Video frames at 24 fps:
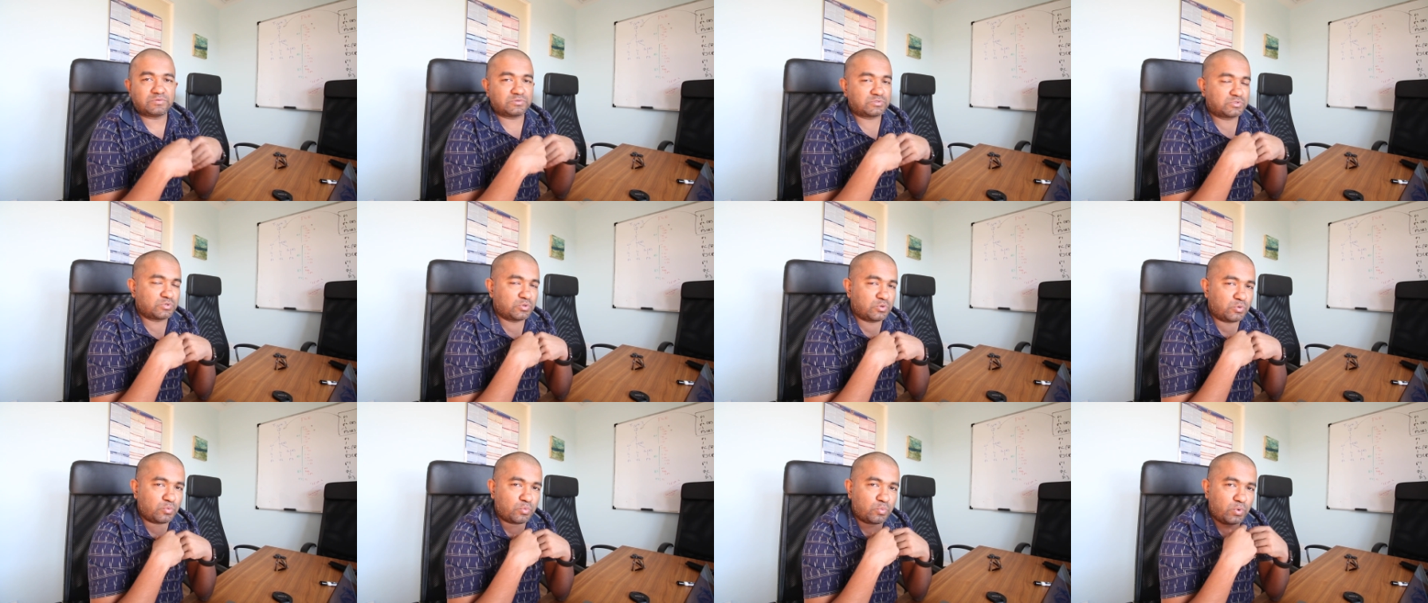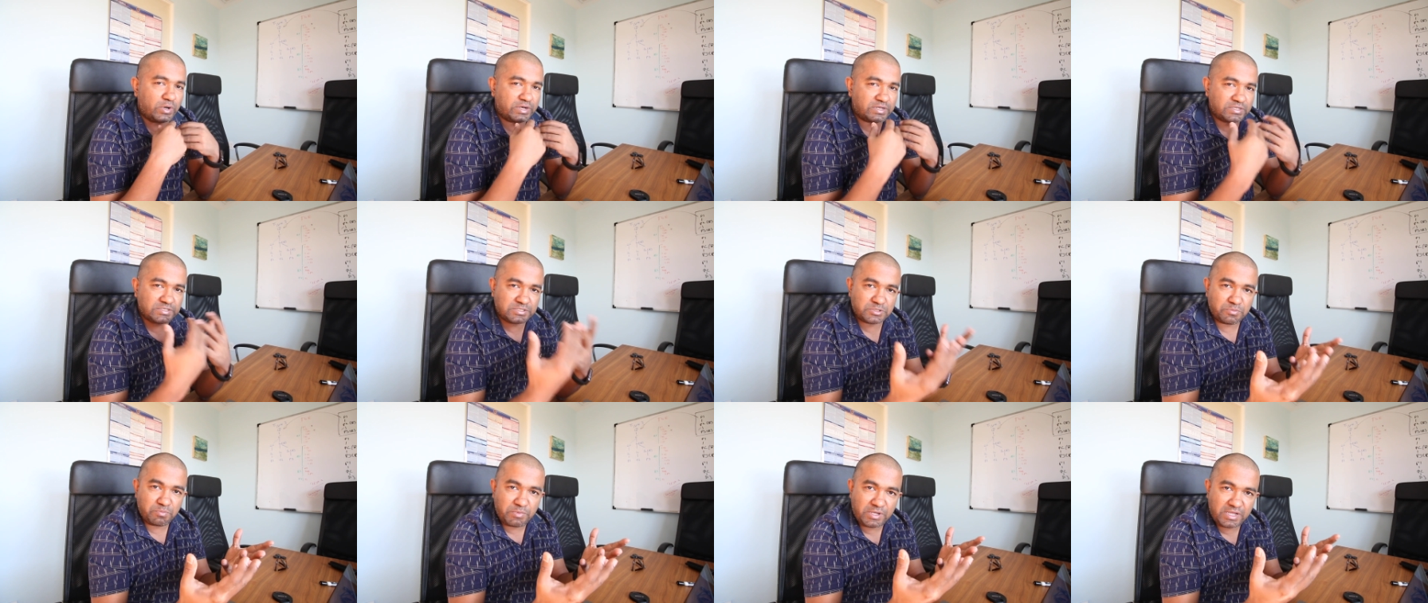So what
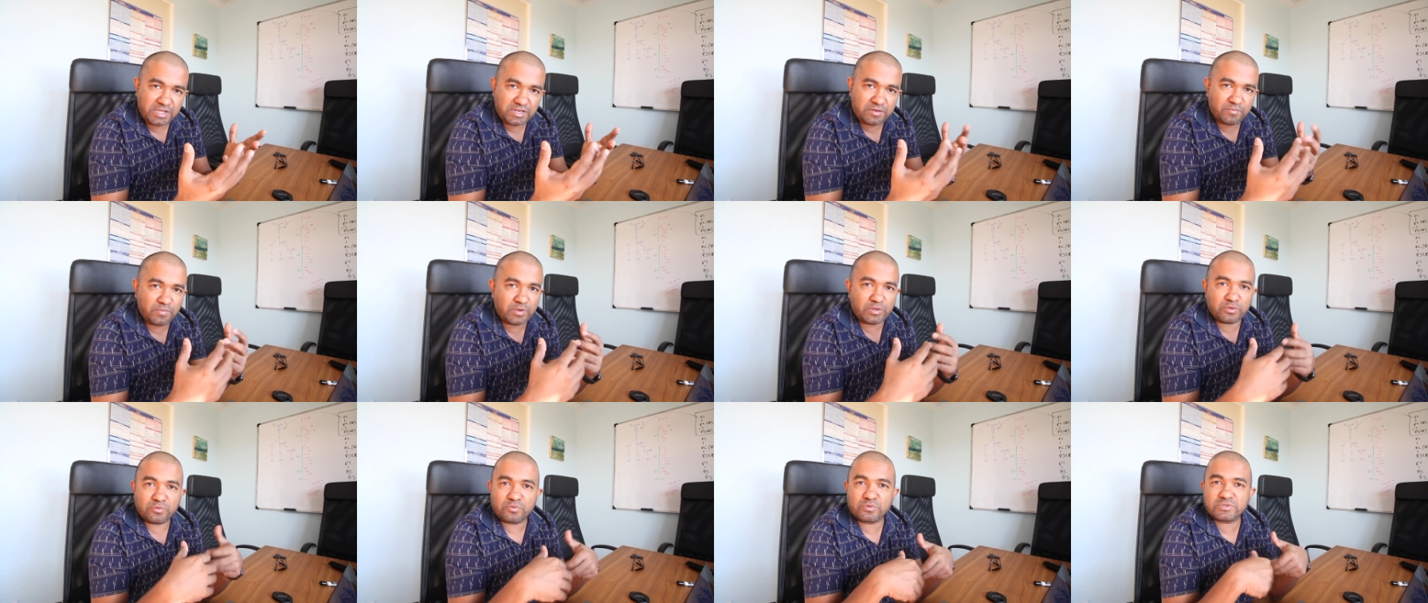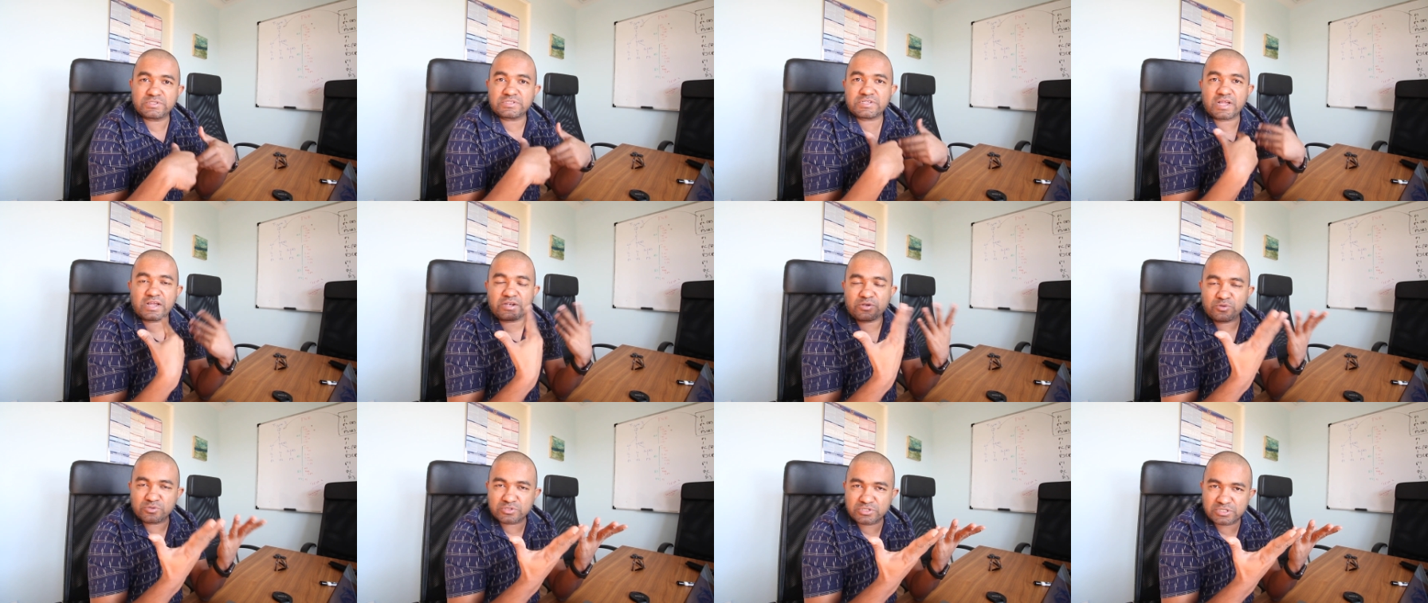does it mean when you
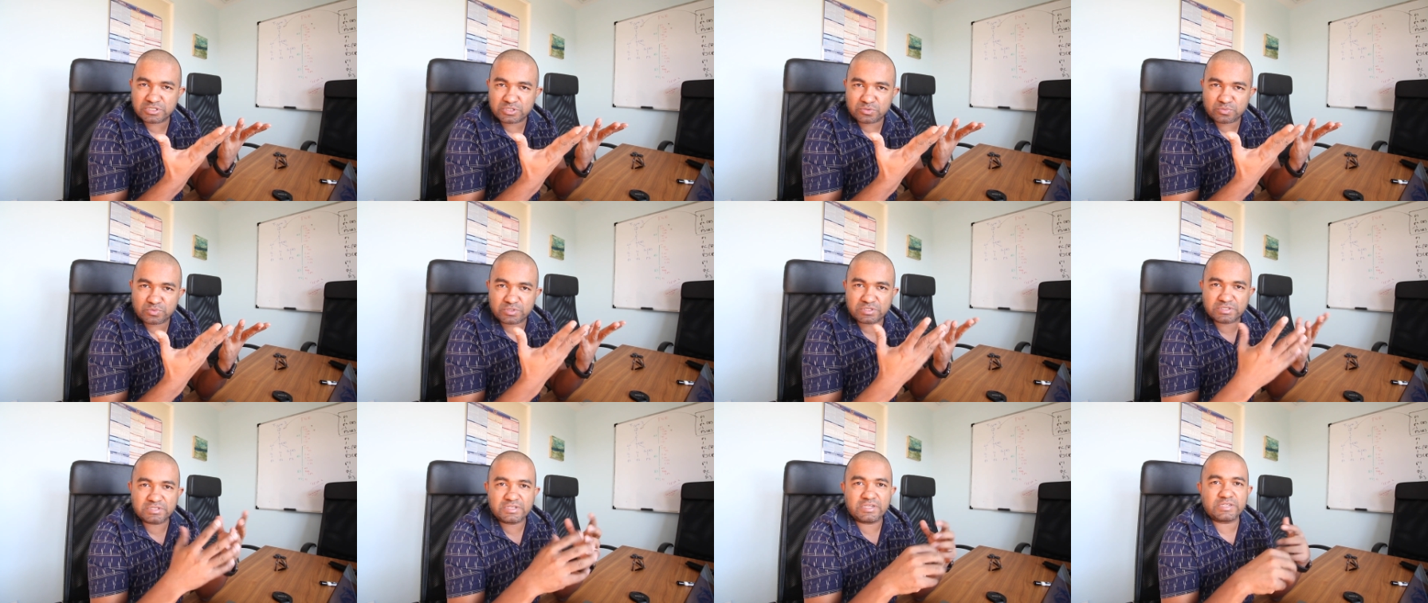start your service?